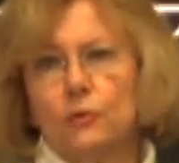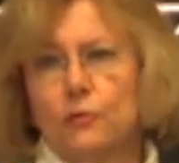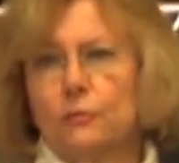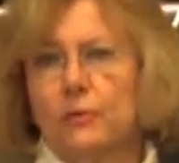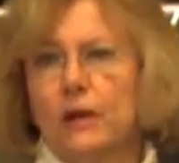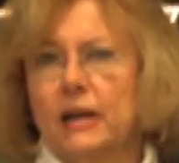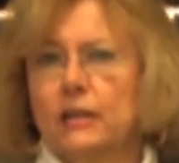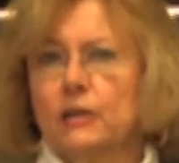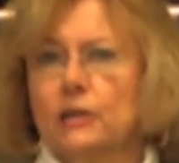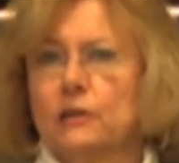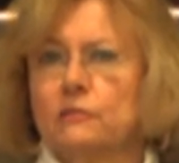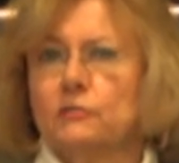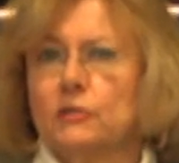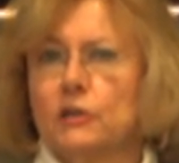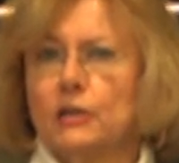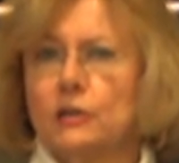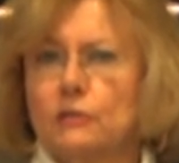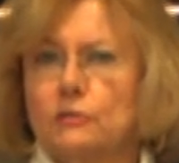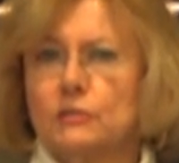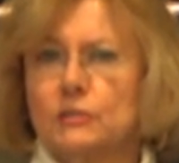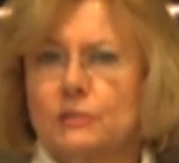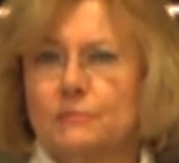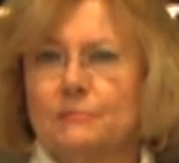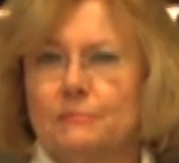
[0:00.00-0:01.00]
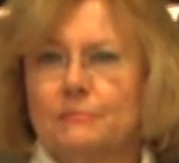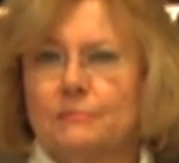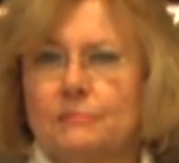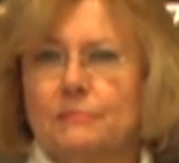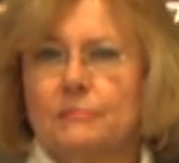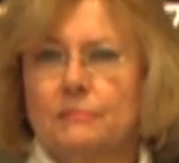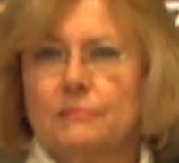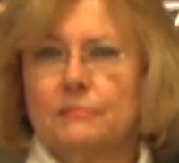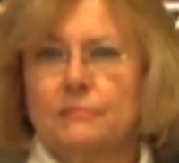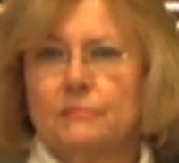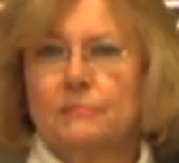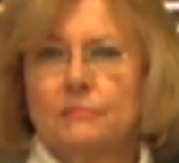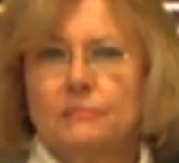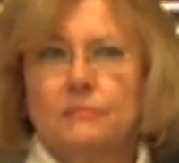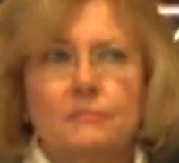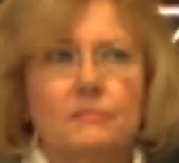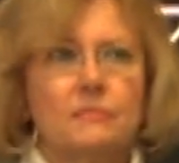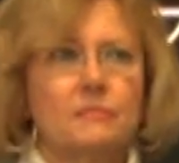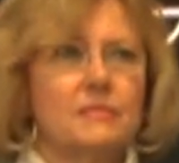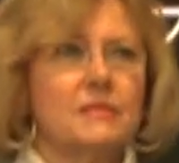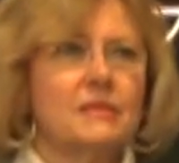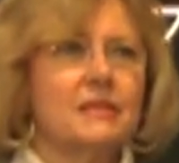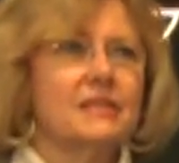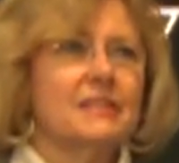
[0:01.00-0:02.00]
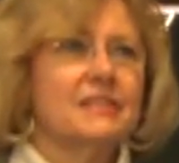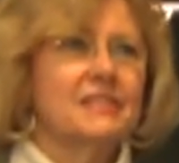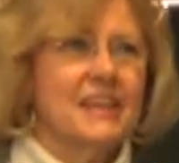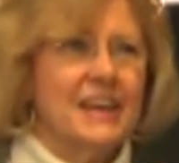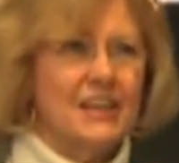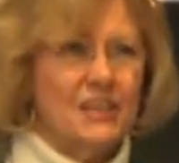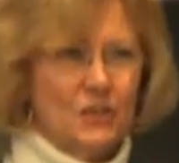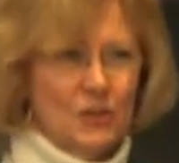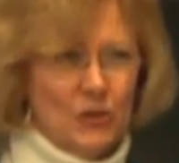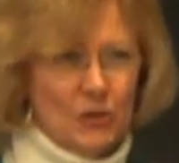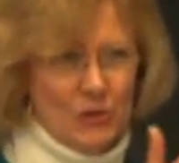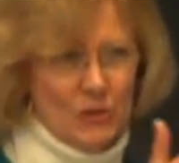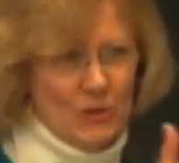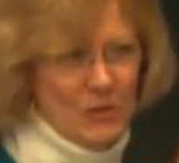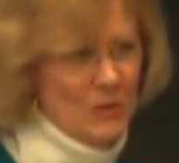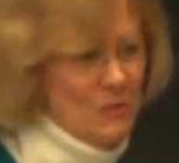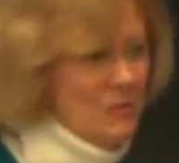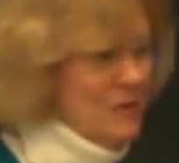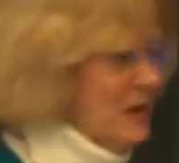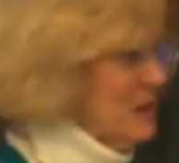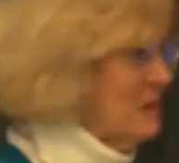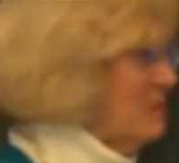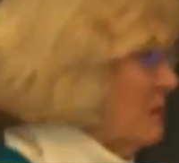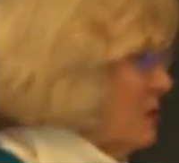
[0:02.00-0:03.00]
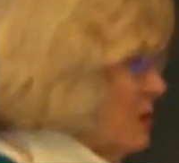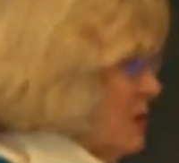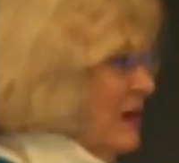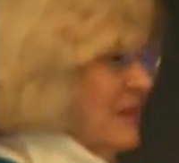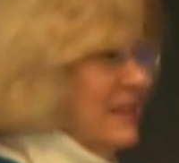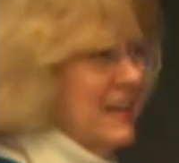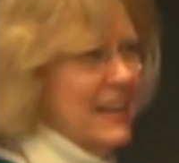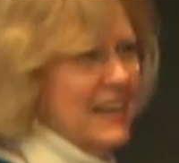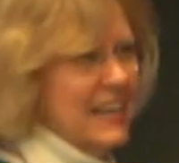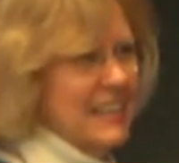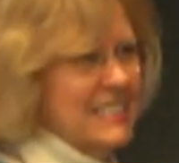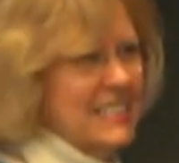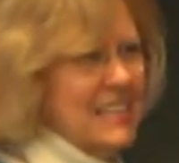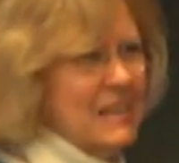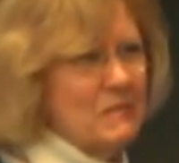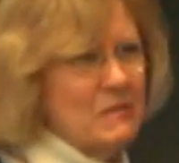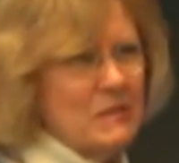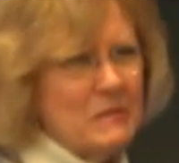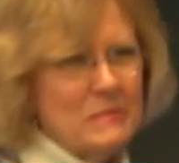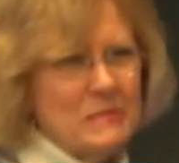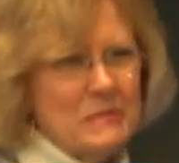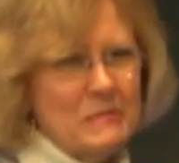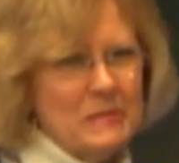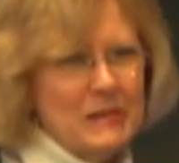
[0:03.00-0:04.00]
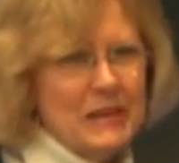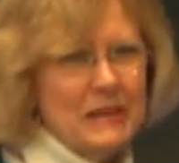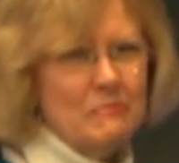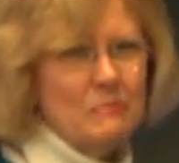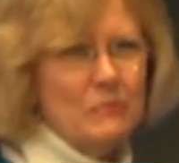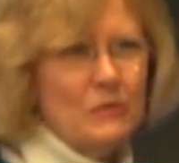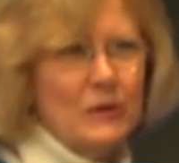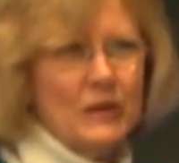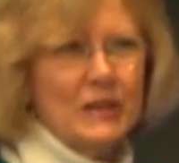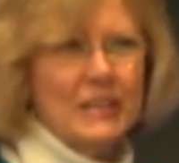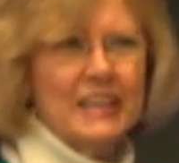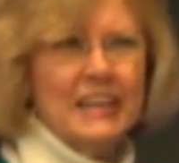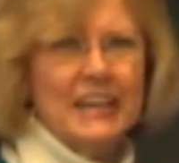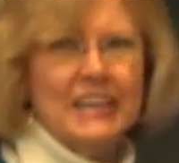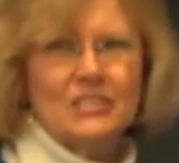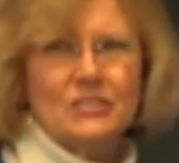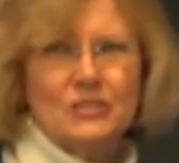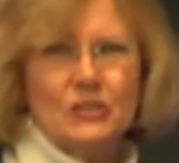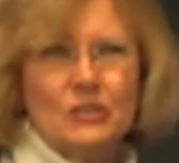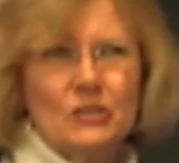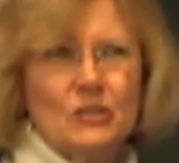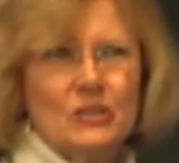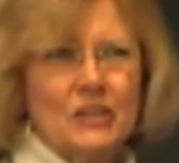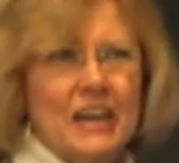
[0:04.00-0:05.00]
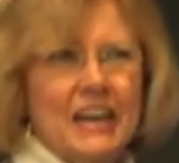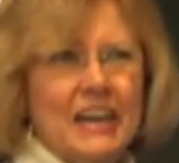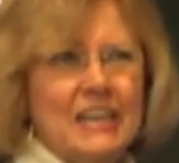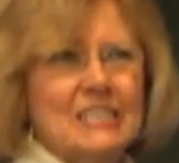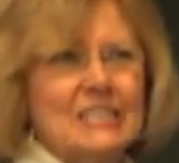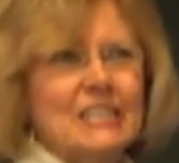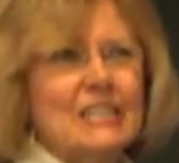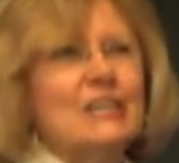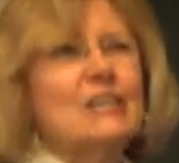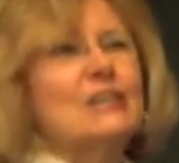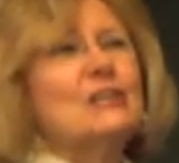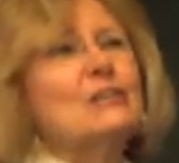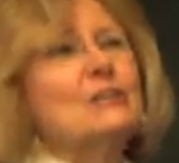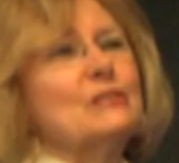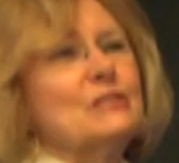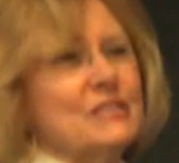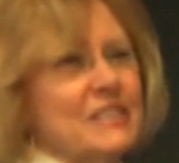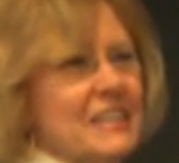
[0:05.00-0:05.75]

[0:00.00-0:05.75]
will threaten overdose. Thank you. What are borderlines? How many people have borderlines on your caseloads?